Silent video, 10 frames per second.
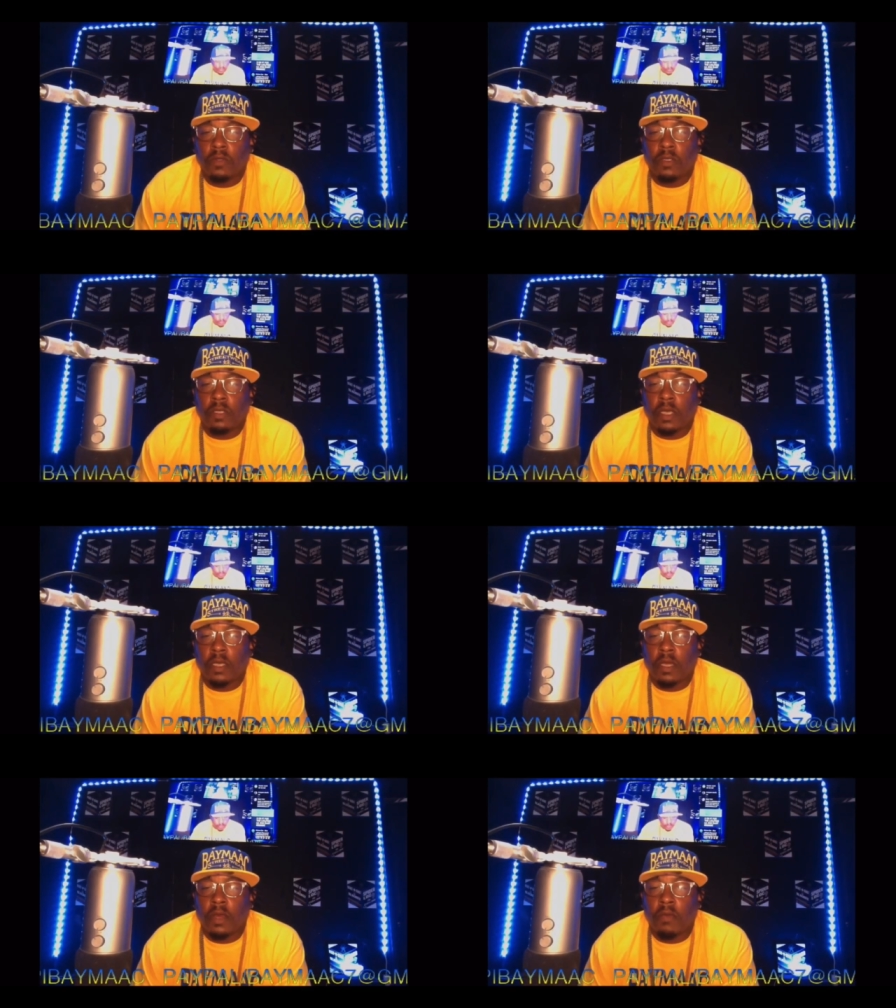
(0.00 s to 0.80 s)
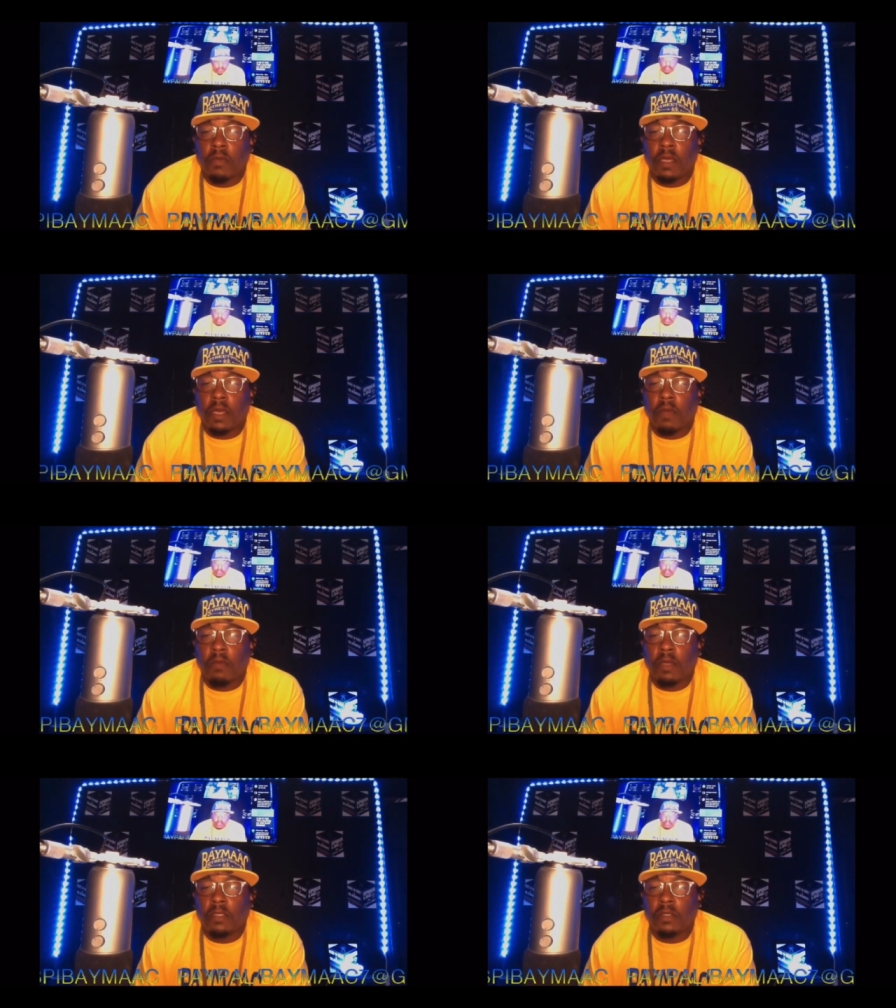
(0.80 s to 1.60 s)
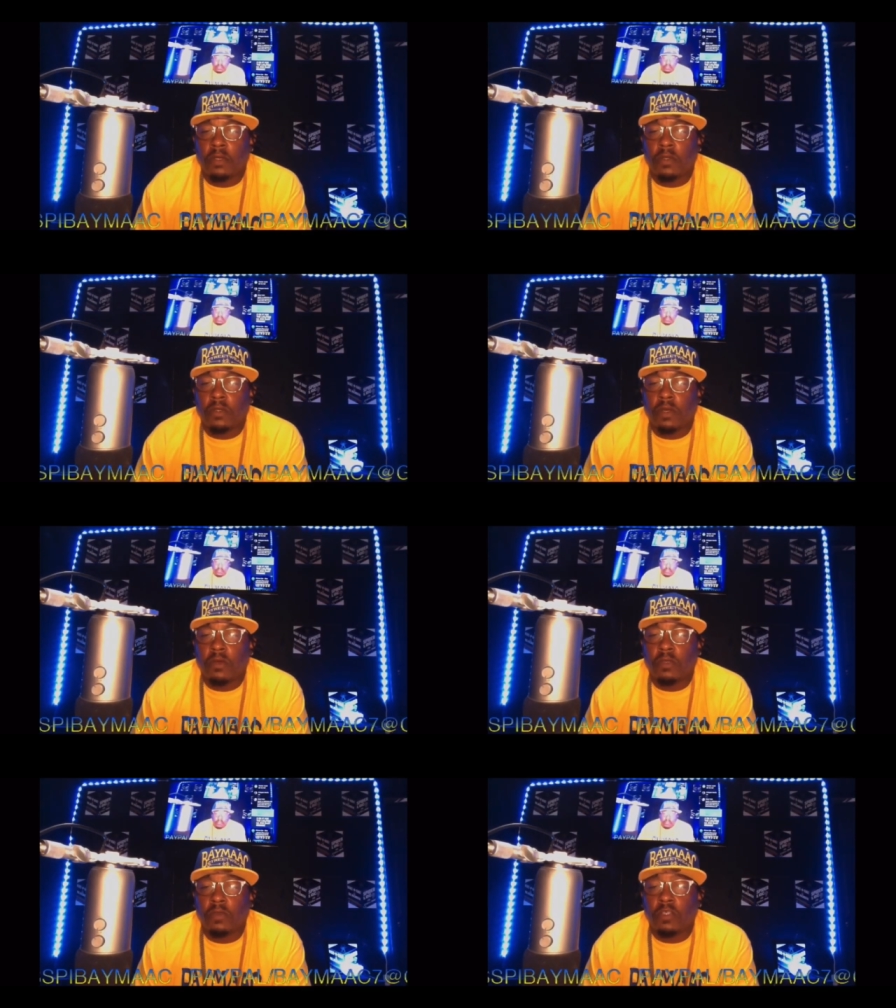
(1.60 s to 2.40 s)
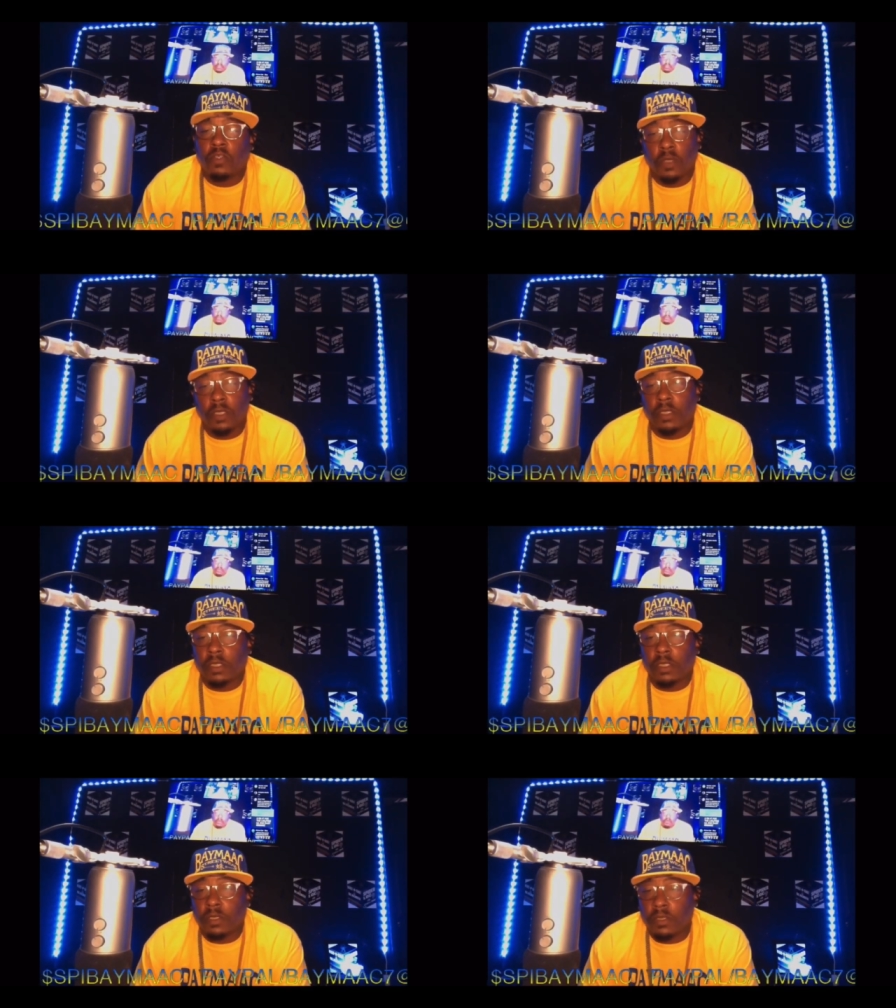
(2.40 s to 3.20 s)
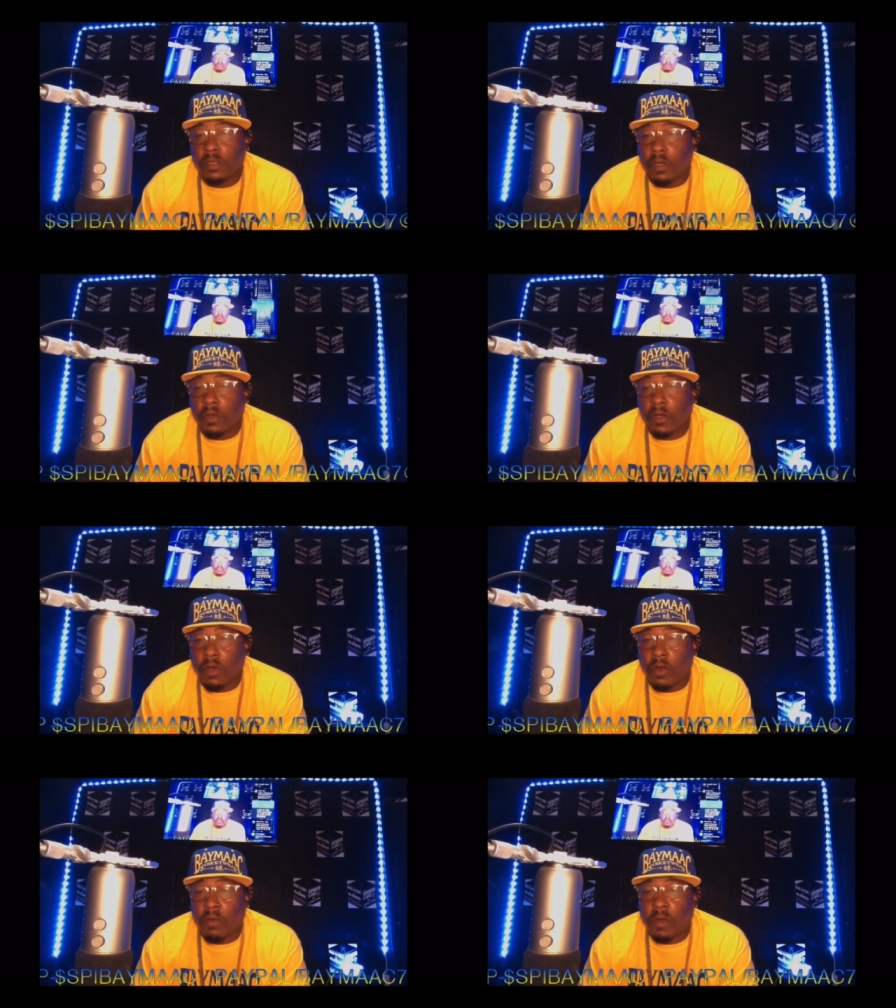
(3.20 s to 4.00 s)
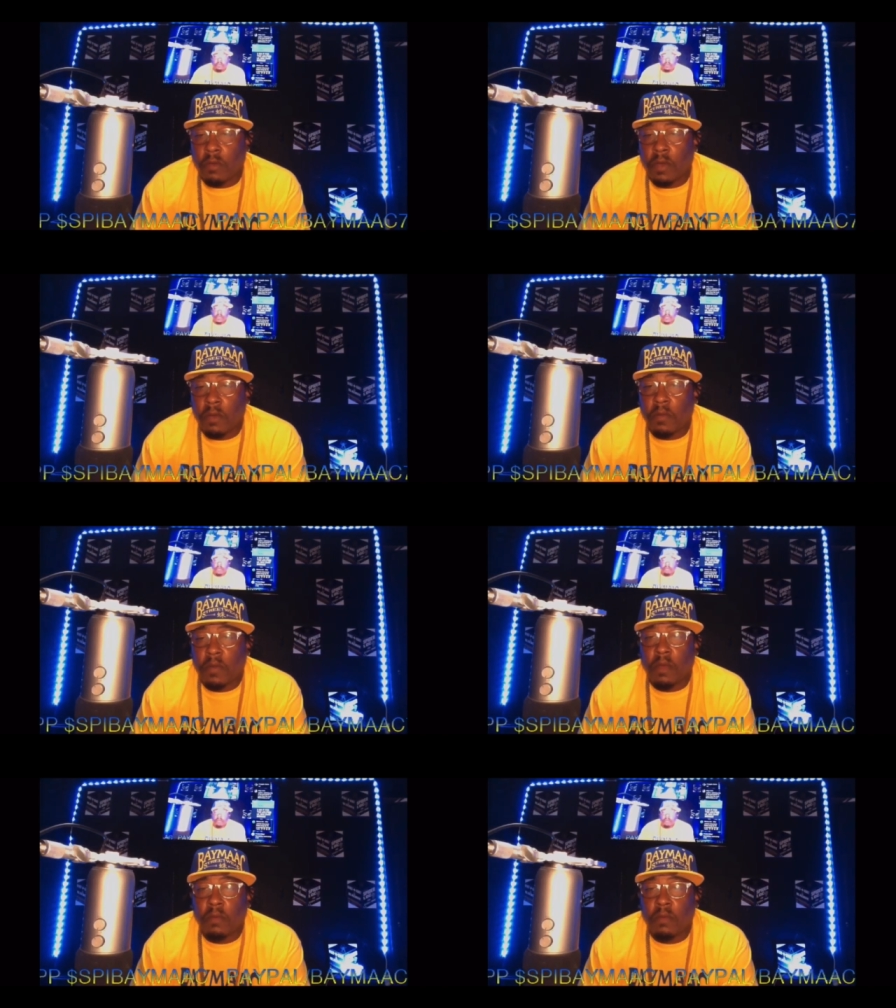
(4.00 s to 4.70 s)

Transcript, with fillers: Check it out, man. God bless her soul. She was 26 years old, y'all. My mama, my.